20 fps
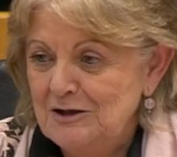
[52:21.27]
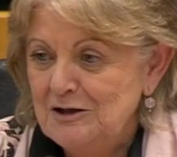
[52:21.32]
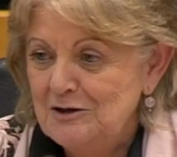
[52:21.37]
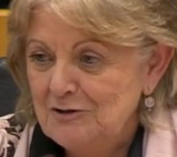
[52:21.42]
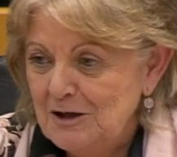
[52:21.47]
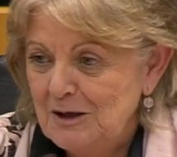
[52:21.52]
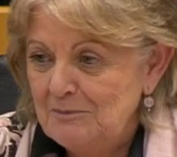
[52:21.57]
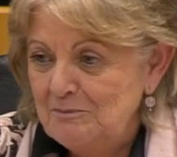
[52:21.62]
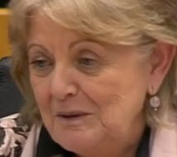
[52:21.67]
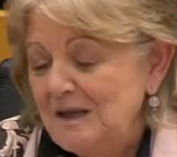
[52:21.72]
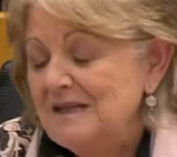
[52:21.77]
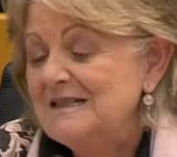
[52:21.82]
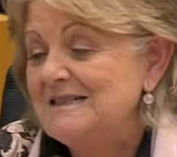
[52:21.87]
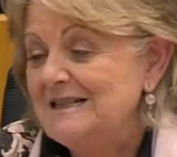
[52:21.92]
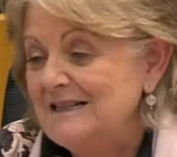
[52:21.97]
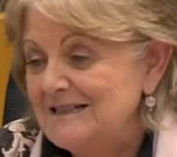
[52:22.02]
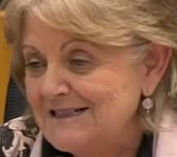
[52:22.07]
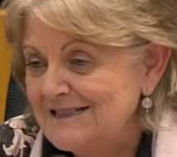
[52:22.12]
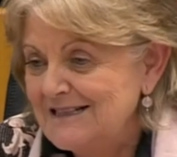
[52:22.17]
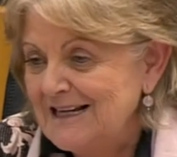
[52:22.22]
Europe
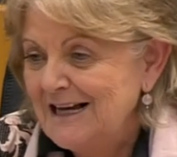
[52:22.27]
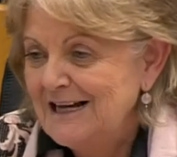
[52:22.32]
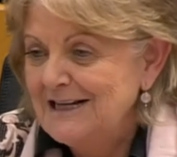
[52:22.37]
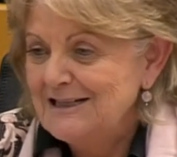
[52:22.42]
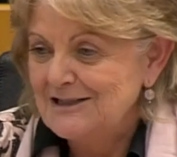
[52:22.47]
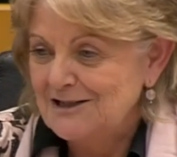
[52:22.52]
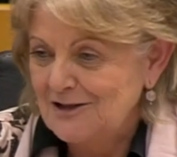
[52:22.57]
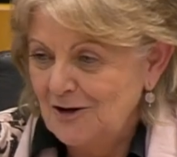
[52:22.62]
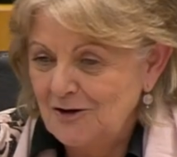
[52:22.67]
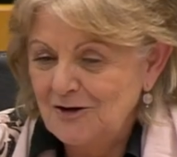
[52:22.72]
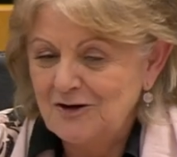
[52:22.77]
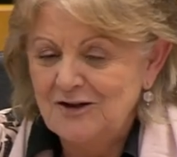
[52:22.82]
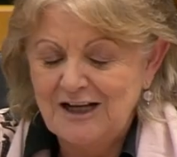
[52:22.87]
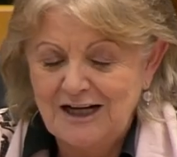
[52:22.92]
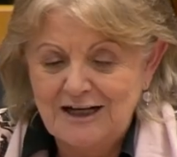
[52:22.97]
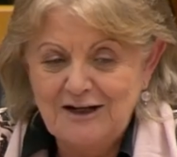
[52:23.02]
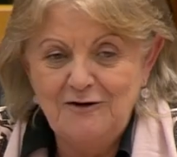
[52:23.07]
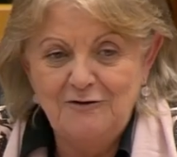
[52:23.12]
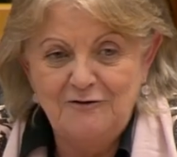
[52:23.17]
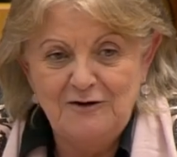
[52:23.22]
is this. So
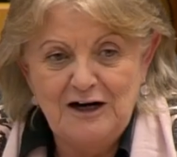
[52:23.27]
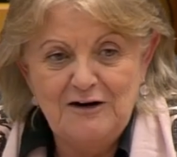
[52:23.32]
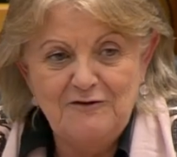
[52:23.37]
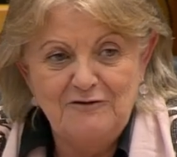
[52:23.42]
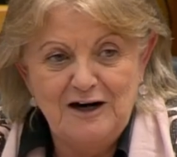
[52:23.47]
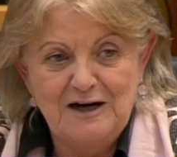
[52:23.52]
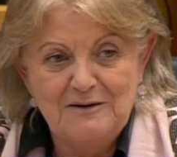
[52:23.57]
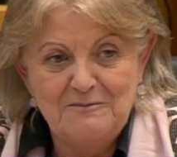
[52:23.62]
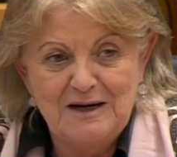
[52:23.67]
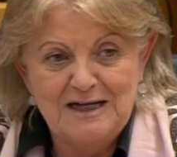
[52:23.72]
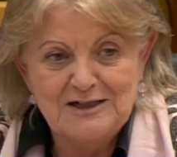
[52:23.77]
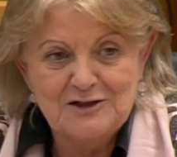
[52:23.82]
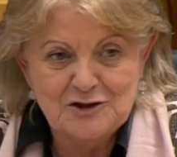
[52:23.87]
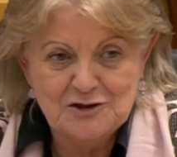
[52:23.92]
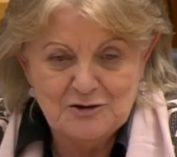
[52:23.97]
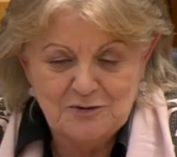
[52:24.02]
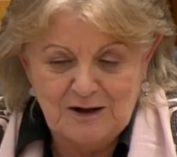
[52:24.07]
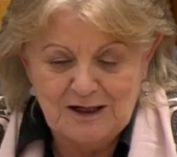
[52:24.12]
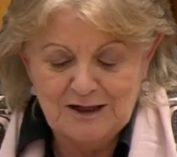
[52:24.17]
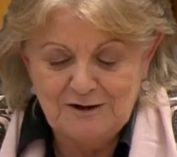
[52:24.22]
thank you very, very
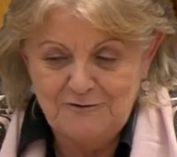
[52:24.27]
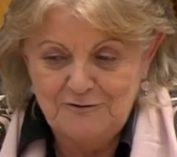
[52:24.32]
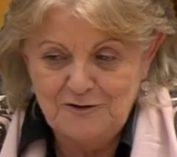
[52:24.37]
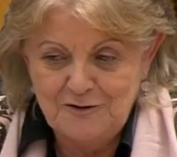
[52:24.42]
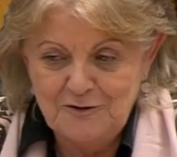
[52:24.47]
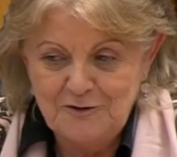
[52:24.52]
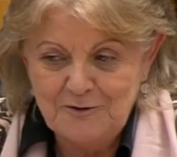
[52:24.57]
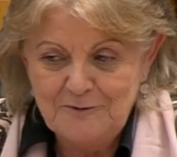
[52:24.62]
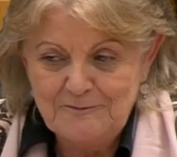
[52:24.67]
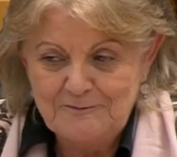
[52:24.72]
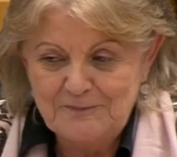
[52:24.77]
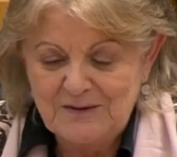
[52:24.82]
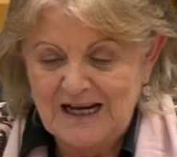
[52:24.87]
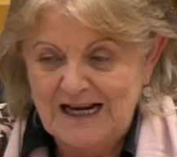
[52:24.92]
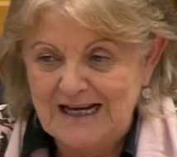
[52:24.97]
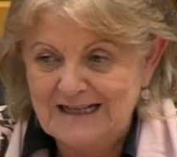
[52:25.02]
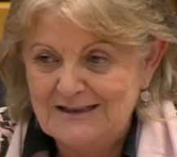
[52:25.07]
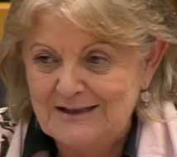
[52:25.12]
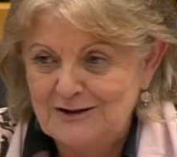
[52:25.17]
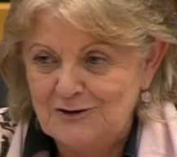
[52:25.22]
much to all of you
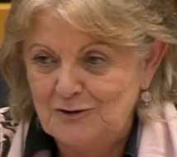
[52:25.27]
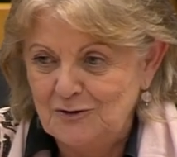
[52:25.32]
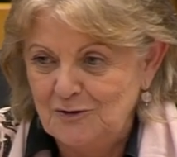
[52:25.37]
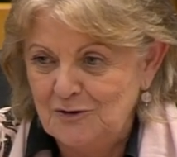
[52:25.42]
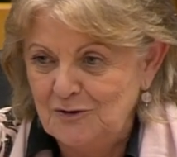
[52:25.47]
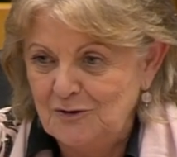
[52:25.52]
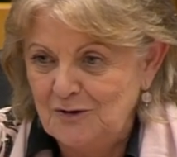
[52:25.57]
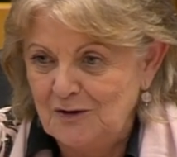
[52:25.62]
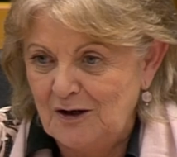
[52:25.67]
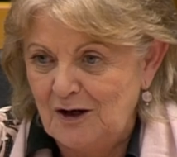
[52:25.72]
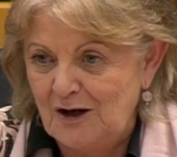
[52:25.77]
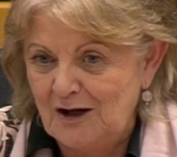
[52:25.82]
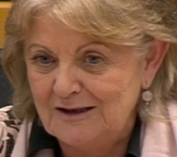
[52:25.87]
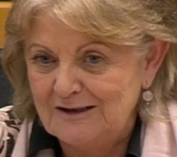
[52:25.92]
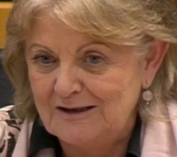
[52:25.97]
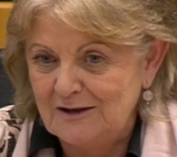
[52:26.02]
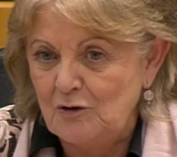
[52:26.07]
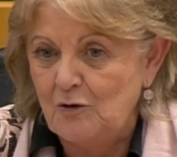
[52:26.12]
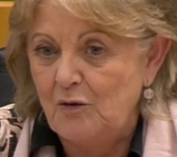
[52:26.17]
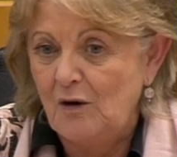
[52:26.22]
and to
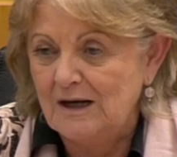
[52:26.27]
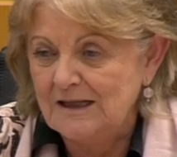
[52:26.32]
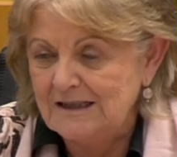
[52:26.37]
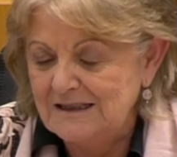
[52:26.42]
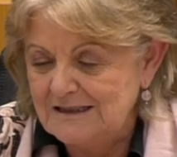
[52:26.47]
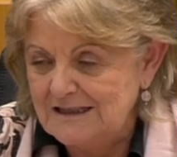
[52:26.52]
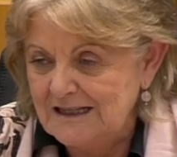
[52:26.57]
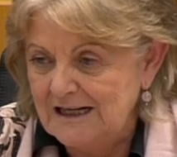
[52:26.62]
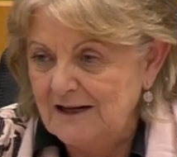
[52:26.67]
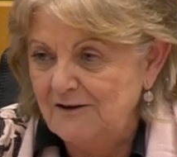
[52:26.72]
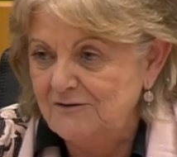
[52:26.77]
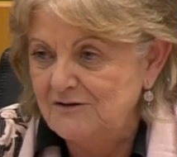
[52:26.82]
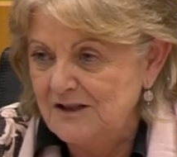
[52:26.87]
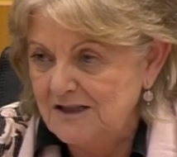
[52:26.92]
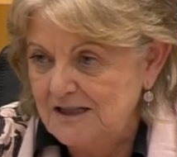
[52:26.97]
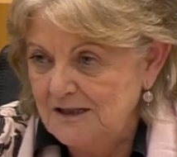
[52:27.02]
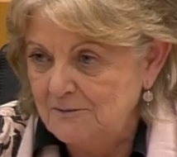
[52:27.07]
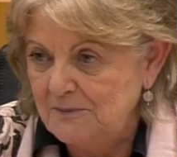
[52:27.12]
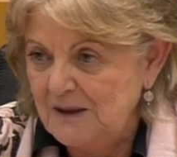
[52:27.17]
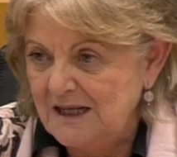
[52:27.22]
all the quality of
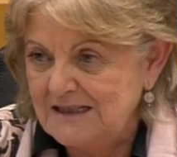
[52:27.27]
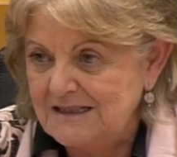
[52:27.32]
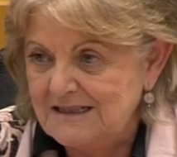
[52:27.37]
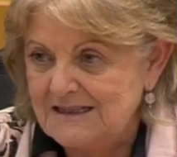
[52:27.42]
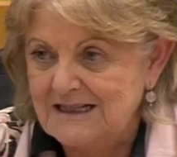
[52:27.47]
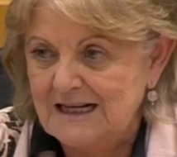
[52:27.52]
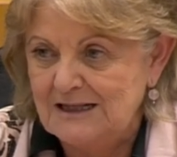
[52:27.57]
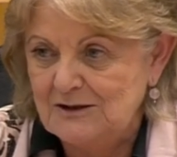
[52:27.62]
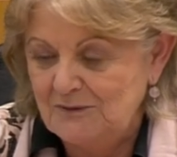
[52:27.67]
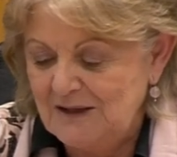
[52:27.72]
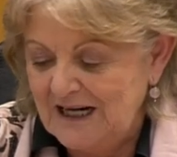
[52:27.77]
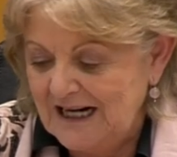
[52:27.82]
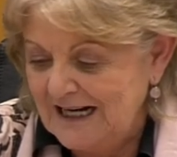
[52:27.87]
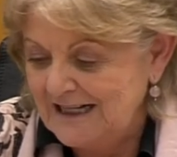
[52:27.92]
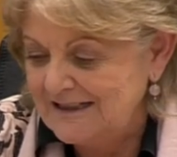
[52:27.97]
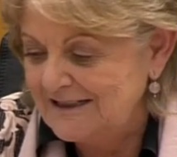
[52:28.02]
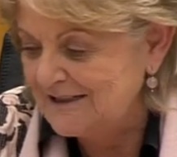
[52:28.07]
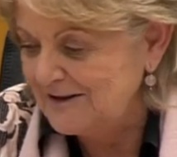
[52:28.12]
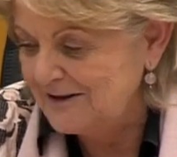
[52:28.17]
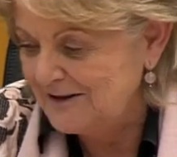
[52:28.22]
the debates that we
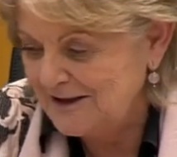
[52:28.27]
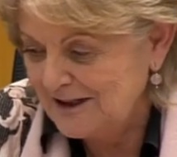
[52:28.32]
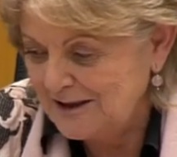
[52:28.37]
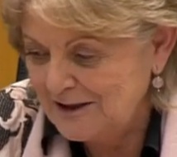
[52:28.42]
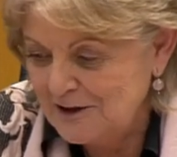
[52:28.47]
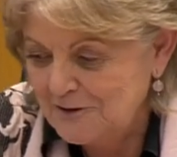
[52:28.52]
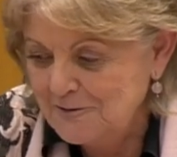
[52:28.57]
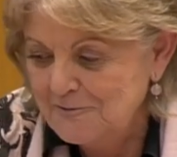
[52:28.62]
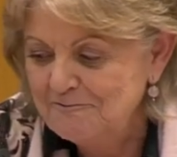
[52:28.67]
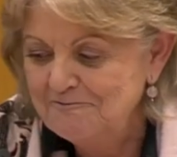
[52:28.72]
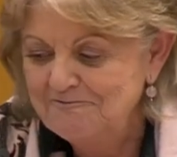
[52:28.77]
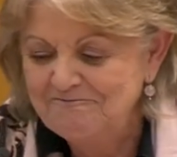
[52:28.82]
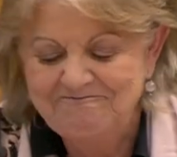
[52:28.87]
had. Thank you.